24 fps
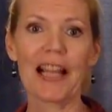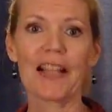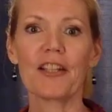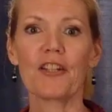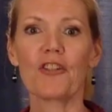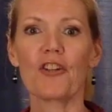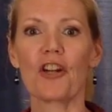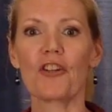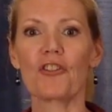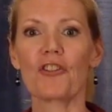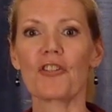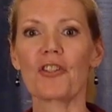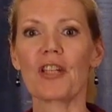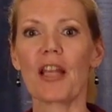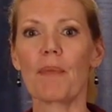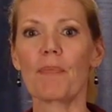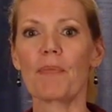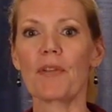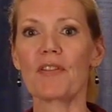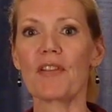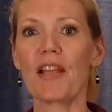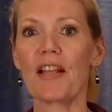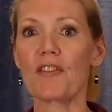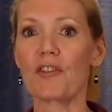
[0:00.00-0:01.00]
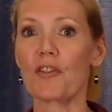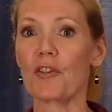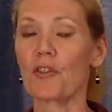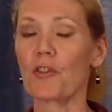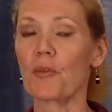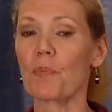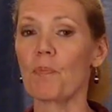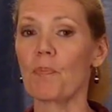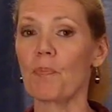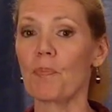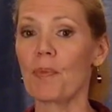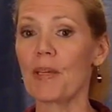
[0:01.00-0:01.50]
The judges kept the
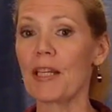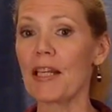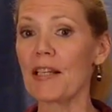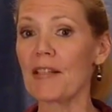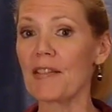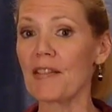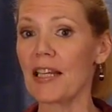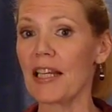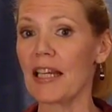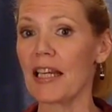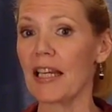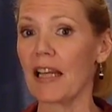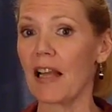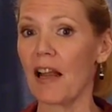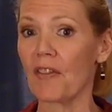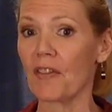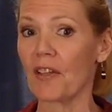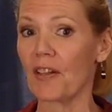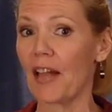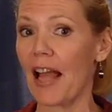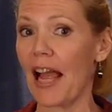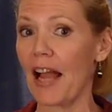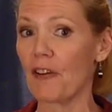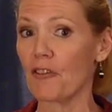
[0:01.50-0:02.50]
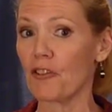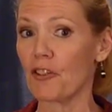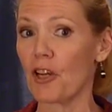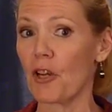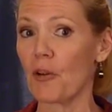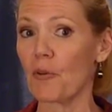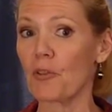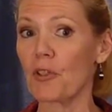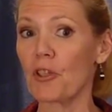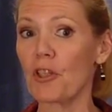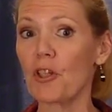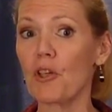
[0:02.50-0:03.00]
censors busy on the last
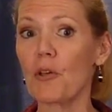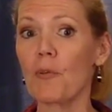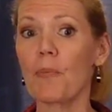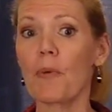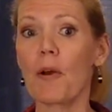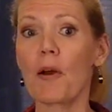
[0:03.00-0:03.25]
show, too.